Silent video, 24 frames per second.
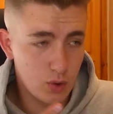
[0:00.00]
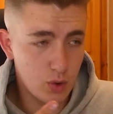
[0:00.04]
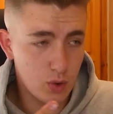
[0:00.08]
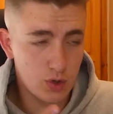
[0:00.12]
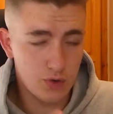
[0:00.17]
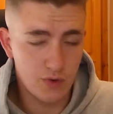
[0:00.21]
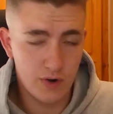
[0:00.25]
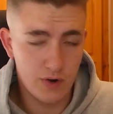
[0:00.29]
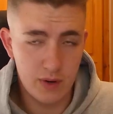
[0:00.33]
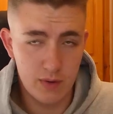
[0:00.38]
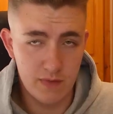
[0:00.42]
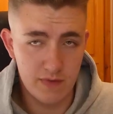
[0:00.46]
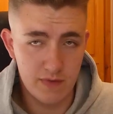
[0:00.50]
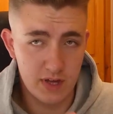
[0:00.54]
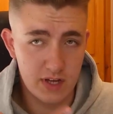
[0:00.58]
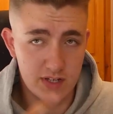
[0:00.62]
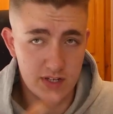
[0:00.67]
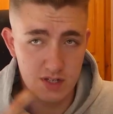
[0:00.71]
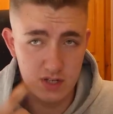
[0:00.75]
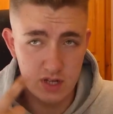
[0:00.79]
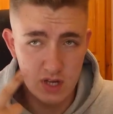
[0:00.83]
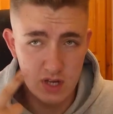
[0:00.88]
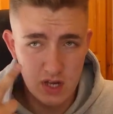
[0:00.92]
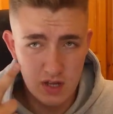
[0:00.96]
all agree with
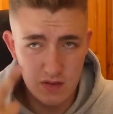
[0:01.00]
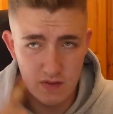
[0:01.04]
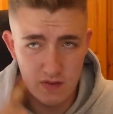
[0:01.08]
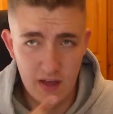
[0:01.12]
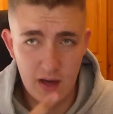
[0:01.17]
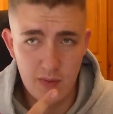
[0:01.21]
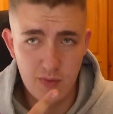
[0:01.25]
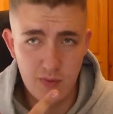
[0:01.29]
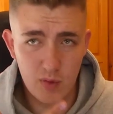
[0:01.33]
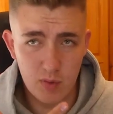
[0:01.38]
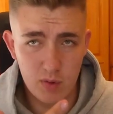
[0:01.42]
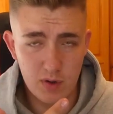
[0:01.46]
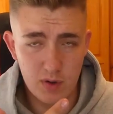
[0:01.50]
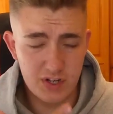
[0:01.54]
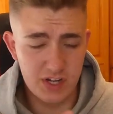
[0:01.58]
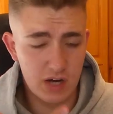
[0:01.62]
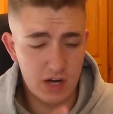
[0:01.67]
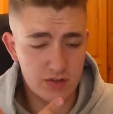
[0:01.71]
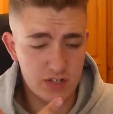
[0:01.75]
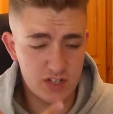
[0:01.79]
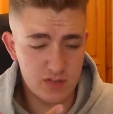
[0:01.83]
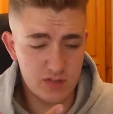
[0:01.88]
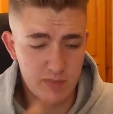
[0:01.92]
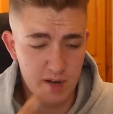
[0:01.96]
this, they're probably
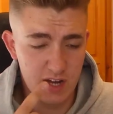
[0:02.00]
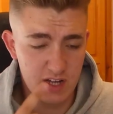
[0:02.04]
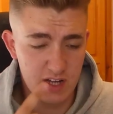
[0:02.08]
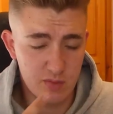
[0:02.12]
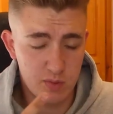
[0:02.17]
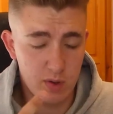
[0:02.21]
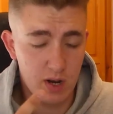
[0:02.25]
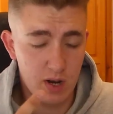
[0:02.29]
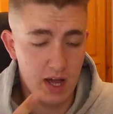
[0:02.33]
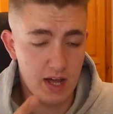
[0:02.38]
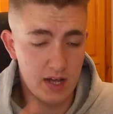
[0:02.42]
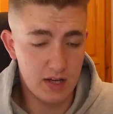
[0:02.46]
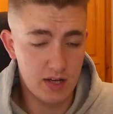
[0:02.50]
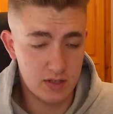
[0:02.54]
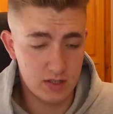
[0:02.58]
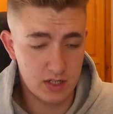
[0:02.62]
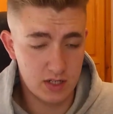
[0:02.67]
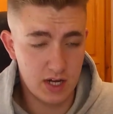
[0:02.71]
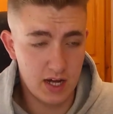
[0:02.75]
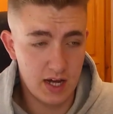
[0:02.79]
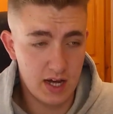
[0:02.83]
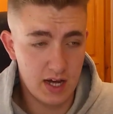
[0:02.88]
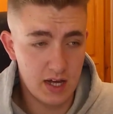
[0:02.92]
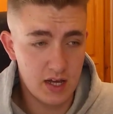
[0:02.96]
Chelsea's best players,
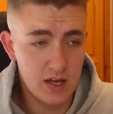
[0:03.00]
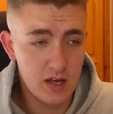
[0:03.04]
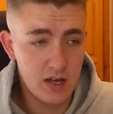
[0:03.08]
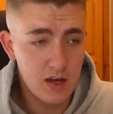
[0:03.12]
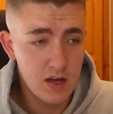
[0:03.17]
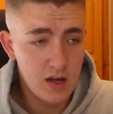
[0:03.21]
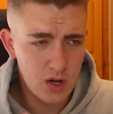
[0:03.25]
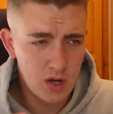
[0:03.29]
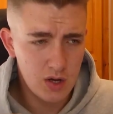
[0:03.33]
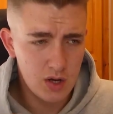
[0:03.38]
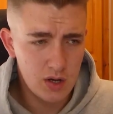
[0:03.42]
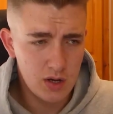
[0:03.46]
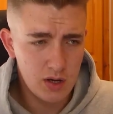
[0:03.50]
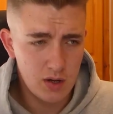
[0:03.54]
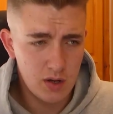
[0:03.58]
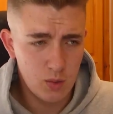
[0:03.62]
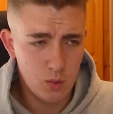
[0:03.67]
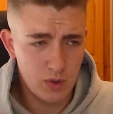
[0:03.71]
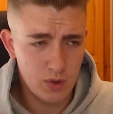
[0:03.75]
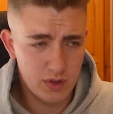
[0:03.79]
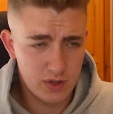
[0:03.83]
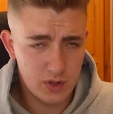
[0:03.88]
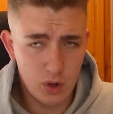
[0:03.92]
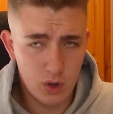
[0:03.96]
okay?
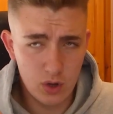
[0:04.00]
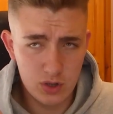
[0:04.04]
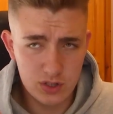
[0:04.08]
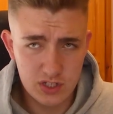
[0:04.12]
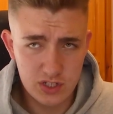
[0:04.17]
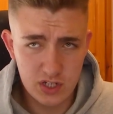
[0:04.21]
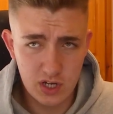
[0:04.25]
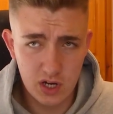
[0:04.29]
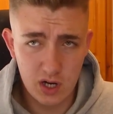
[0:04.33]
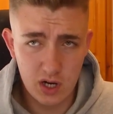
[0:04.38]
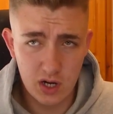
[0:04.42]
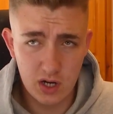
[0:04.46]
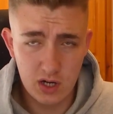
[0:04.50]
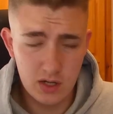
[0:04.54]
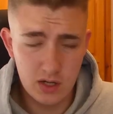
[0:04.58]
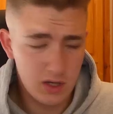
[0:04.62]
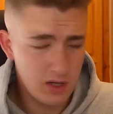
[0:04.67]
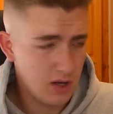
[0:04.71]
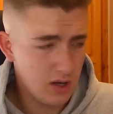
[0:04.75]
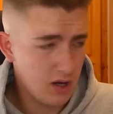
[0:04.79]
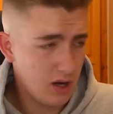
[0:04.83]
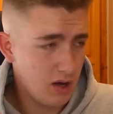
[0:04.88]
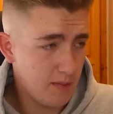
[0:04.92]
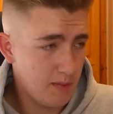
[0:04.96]
With Costa,
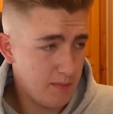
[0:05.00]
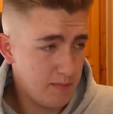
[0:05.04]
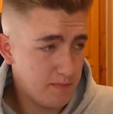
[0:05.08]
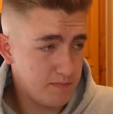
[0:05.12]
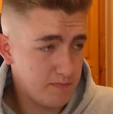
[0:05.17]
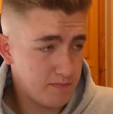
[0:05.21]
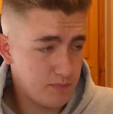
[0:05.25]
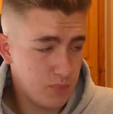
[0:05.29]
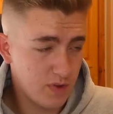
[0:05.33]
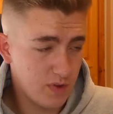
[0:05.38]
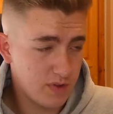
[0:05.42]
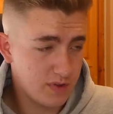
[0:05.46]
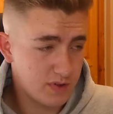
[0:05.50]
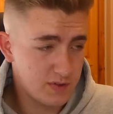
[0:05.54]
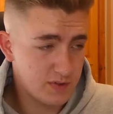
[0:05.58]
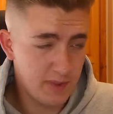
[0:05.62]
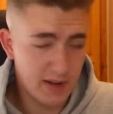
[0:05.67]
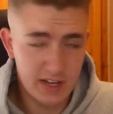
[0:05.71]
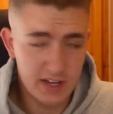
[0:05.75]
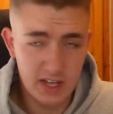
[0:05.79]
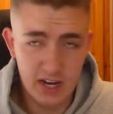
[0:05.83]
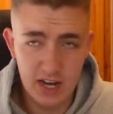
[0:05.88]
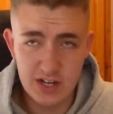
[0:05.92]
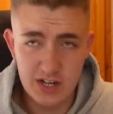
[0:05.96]
with
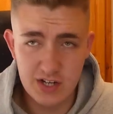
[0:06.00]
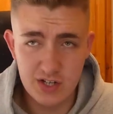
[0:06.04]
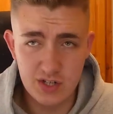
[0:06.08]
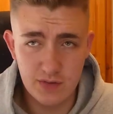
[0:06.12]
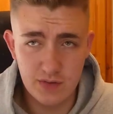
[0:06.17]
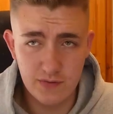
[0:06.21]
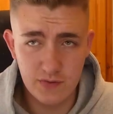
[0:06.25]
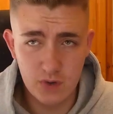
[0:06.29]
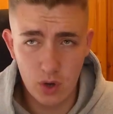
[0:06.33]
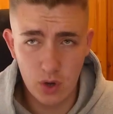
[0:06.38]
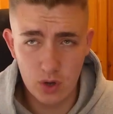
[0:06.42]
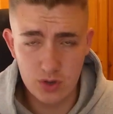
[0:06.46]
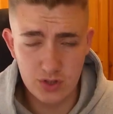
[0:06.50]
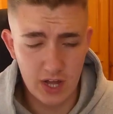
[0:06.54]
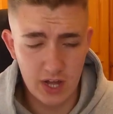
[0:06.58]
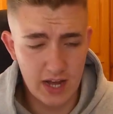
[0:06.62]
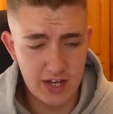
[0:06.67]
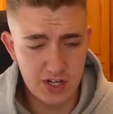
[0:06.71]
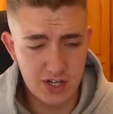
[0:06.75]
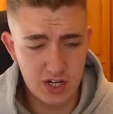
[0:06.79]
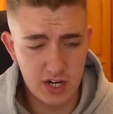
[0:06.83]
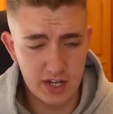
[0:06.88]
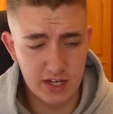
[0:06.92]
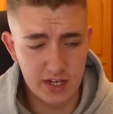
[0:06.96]
speculations of Costa
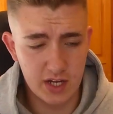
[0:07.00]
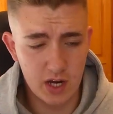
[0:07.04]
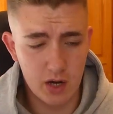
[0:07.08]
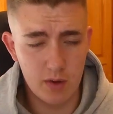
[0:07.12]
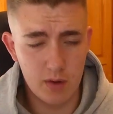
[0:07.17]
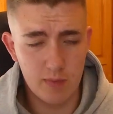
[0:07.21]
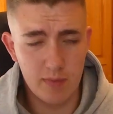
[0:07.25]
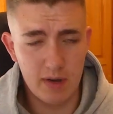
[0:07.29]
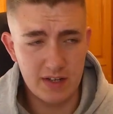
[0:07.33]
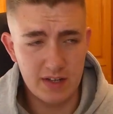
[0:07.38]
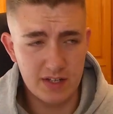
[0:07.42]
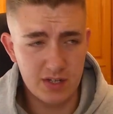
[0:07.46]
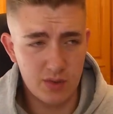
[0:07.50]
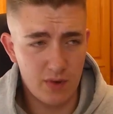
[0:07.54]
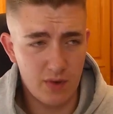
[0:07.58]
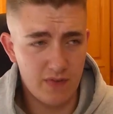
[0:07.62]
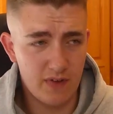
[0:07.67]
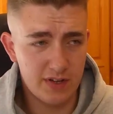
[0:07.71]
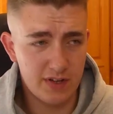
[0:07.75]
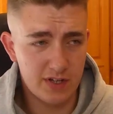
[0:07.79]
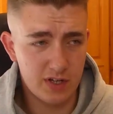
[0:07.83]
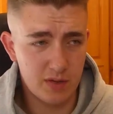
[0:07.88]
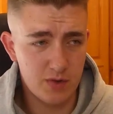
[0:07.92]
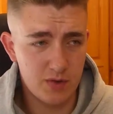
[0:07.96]
actually going back to
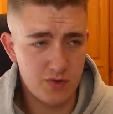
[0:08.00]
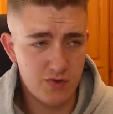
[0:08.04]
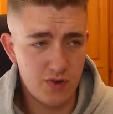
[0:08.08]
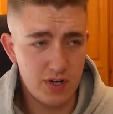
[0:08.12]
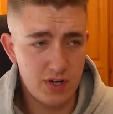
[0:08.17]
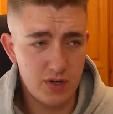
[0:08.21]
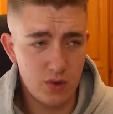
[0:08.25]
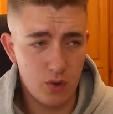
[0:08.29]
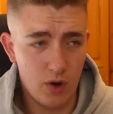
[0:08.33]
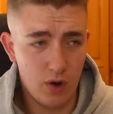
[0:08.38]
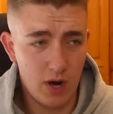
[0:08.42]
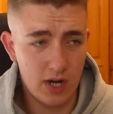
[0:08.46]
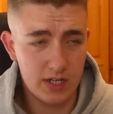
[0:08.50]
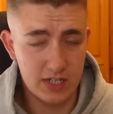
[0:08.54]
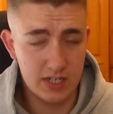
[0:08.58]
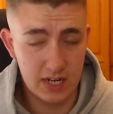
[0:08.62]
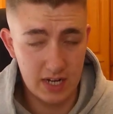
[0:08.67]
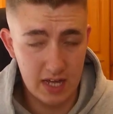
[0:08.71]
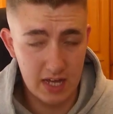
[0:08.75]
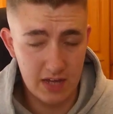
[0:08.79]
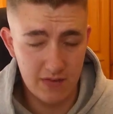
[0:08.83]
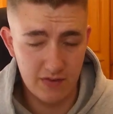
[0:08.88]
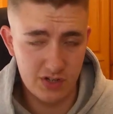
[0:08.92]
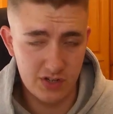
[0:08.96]
Atletico Madrid or actually
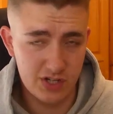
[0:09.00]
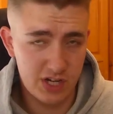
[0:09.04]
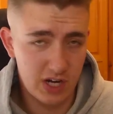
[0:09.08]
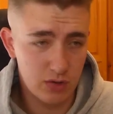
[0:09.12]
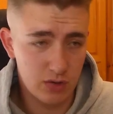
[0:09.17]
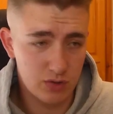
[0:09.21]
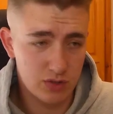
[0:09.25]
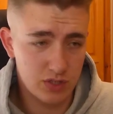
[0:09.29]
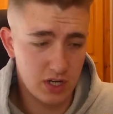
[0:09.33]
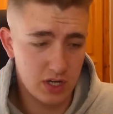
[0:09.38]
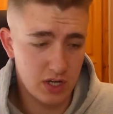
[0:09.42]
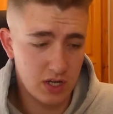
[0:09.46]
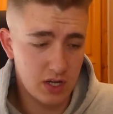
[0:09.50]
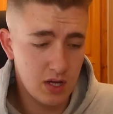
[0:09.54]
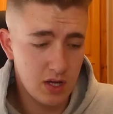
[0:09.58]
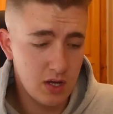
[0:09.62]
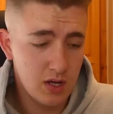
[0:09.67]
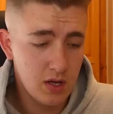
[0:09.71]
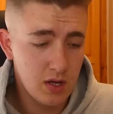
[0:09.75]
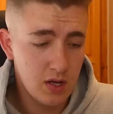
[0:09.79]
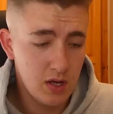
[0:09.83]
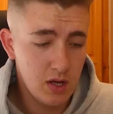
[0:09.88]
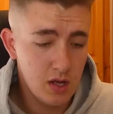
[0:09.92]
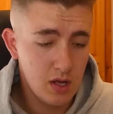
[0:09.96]
leaving Chelsea,
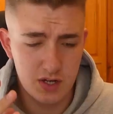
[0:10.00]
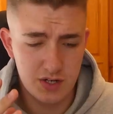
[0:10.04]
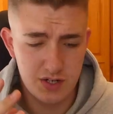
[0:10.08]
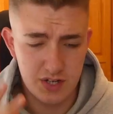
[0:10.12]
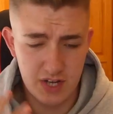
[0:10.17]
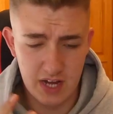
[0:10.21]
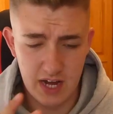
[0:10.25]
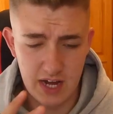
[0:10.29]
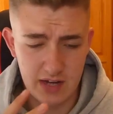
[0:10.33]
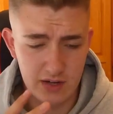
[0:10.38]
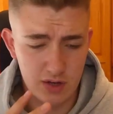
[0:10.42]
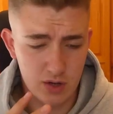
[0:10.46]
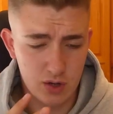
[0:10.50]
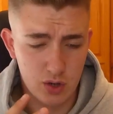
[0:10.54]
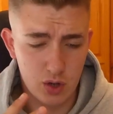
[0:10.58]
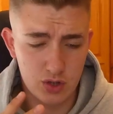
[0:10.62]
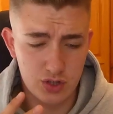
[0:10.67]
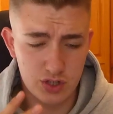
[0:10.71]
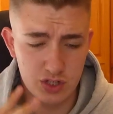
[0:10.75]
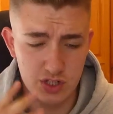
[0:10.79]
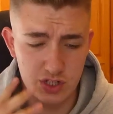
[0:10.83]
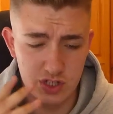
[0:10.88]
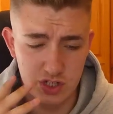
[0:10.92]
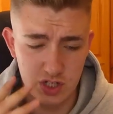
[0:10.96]
Diego
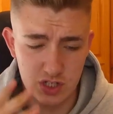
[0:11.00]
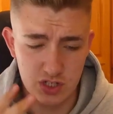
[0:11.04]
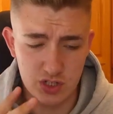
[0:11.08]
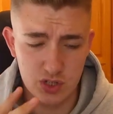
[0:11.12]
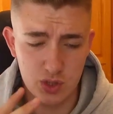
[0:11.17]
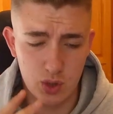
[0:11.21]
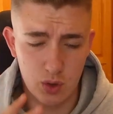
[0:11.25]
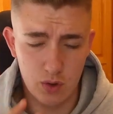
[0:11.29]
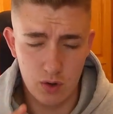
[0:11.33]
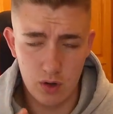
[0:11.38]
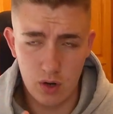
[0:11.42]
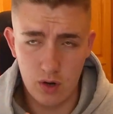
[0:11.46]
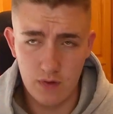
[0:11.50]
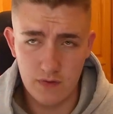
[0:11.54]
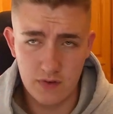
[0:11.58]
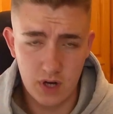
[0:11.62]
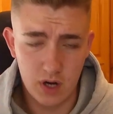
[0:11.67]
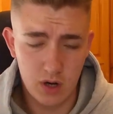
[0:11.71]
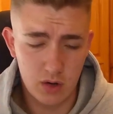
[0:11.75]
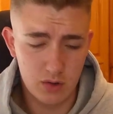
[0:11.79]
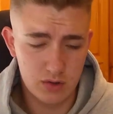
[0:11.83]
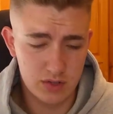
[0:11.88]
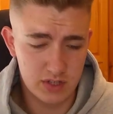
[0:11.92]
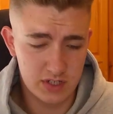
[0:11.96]
Costa does score a lot of
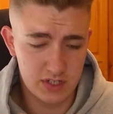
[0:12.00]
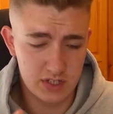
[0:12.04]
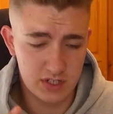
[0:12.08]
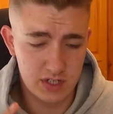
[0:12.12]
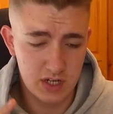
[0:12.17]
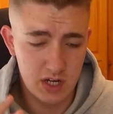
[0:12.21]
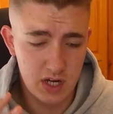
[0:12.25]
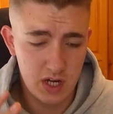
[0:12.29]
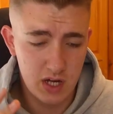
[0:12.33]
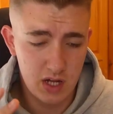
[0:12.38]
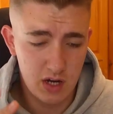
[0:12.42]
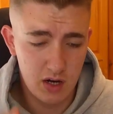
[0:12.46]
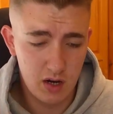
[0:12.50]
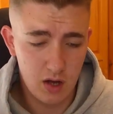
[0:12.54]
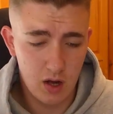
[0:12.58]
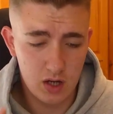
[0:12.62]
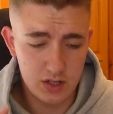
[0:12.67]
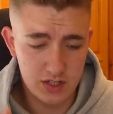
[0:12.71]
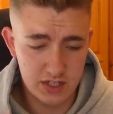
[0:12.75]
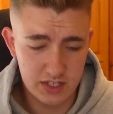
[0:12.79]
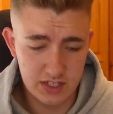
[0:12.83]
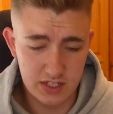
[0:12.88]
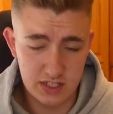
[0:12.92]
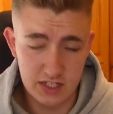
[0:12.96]
goals, and
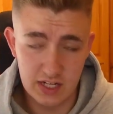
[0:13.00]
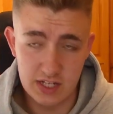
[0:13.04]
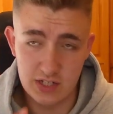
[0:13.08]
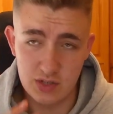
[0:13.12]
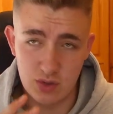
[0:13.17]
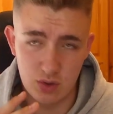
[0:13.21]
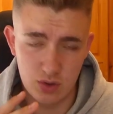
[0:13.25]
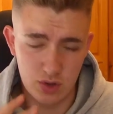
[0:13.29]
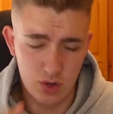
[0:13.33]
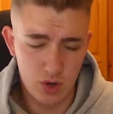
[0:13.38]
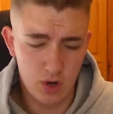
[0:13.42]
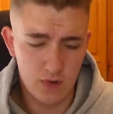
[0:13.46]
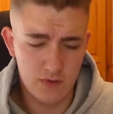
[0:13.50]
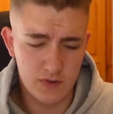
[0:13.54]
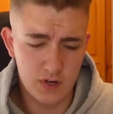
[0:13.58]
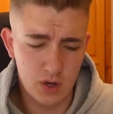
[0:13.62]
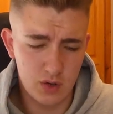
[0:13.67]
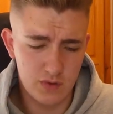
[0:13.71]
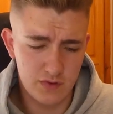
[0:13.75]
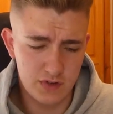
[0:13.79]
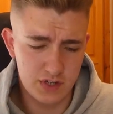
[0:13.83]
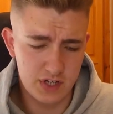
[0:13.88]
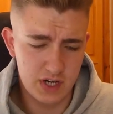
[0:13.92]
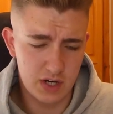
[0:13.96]
last season he scored a lot of
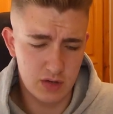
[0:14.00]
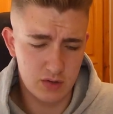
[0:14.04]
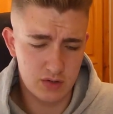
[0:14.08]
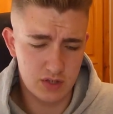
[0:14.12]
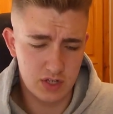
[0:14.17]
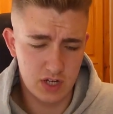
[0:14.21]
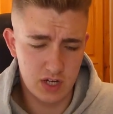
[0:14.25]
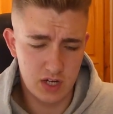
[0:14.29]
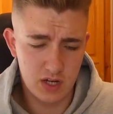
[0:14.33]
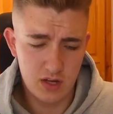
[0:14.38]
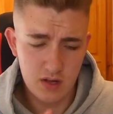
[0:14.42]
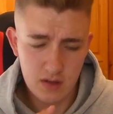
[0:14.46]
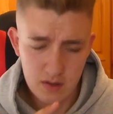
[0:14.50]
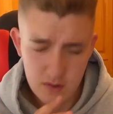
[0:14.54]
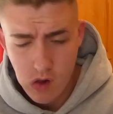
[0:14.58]
goals for Chelsea.